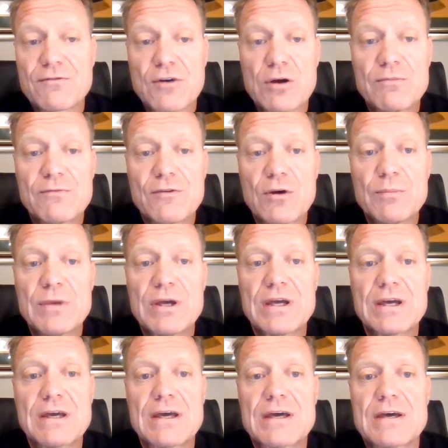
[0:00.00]
from
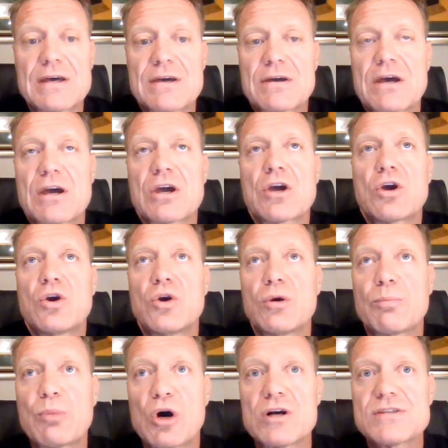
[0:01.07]
a
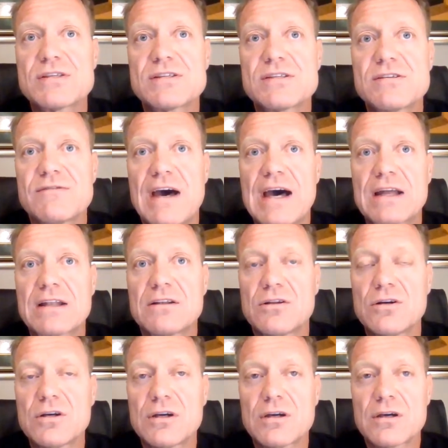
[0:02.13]
positive
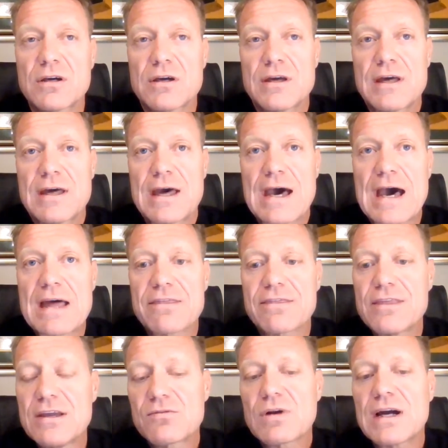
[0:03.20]
outlook, I
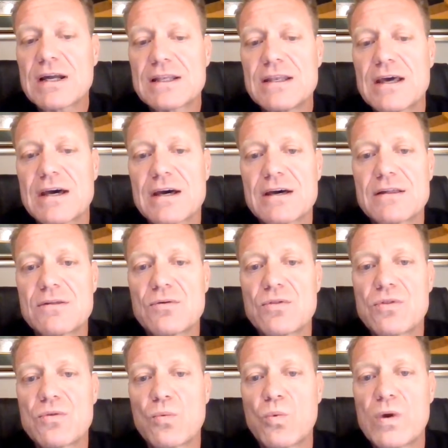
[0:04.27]
think right now
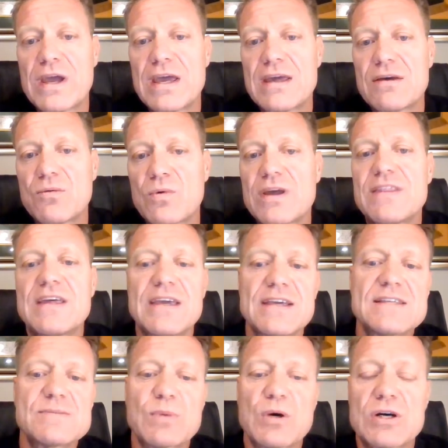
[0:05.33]
where there
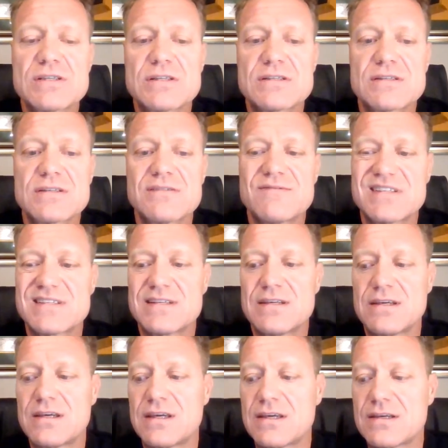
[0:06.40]
is
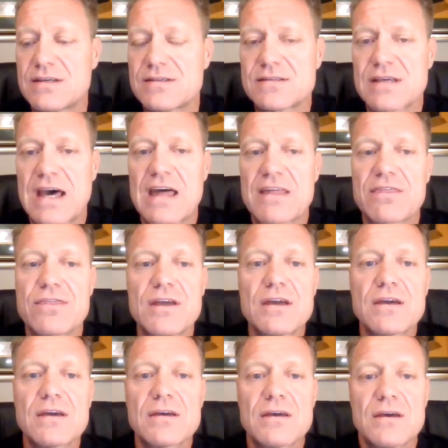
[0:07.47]
positivity is, I
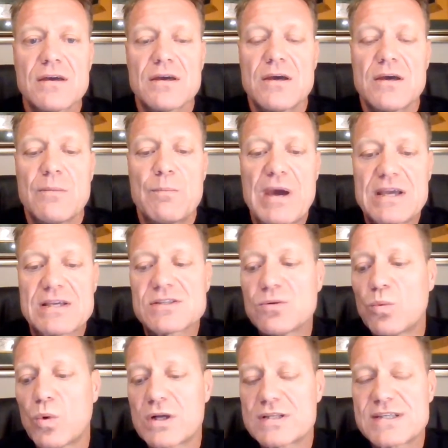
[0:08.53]
think, based
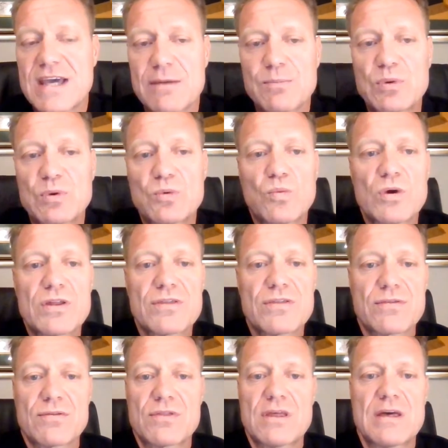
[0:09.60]
on what's happened
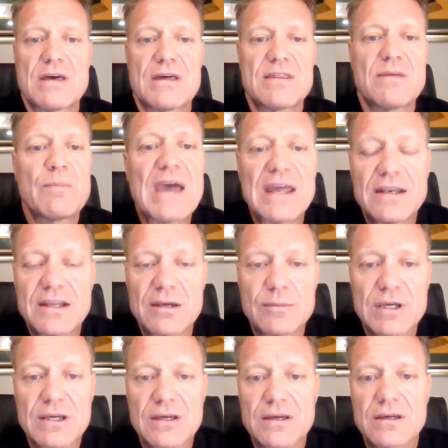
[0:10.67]
with the
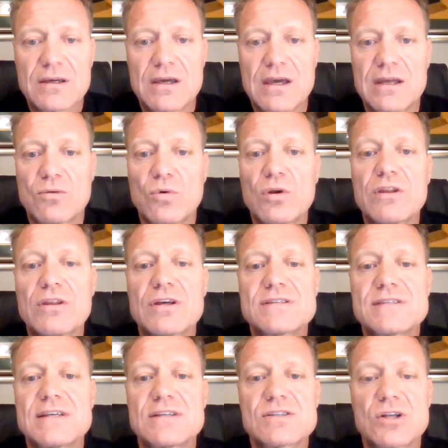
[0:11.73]
pandemic and all of
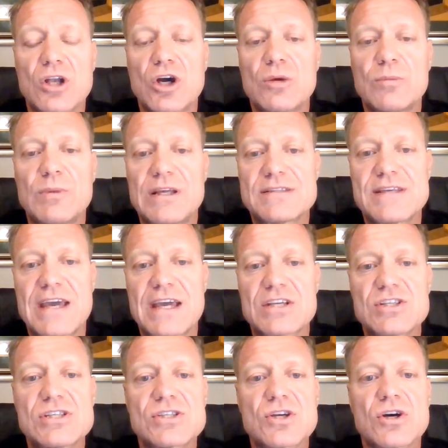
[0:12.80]
those things globally, it's
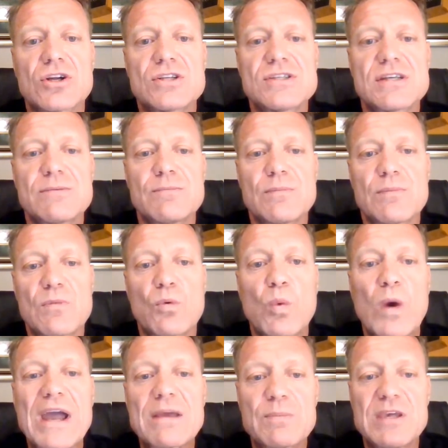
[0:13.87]
actually started to
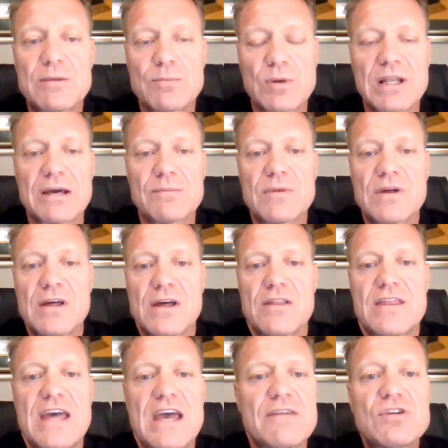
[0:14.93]
wake people up,
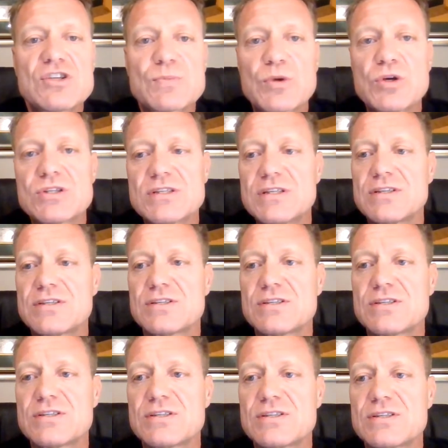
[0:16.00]
the average person in the
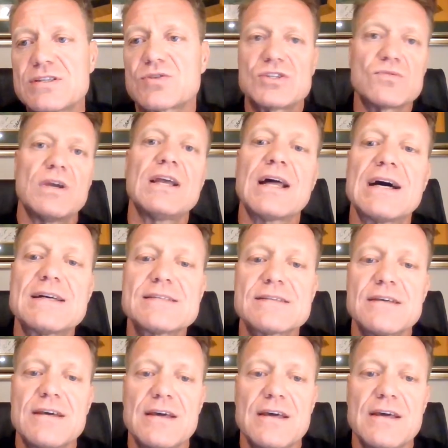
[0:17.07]
street, to realize